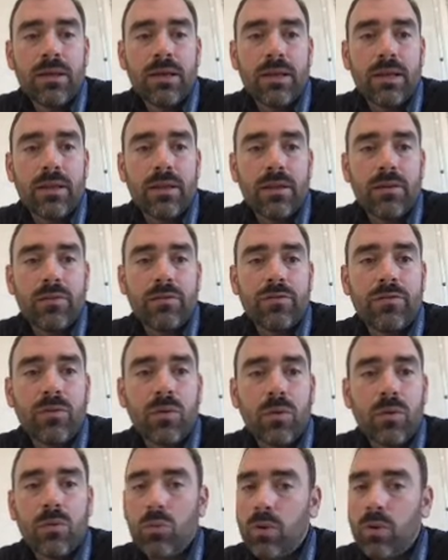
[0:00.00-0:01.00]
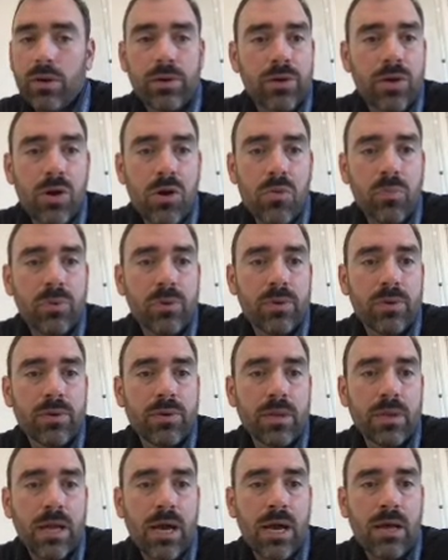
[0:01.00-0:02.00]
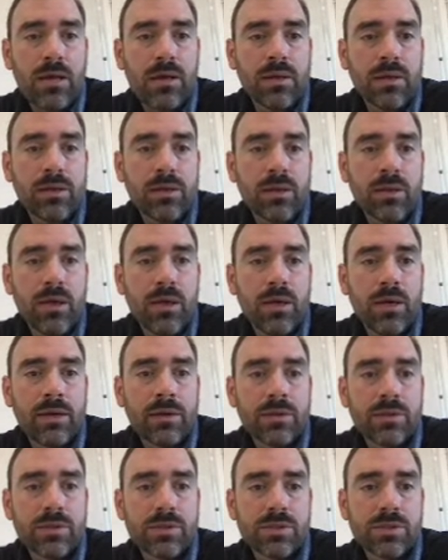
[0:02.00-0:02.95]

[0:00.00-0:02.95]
And then 4, 1, nope, not on the line.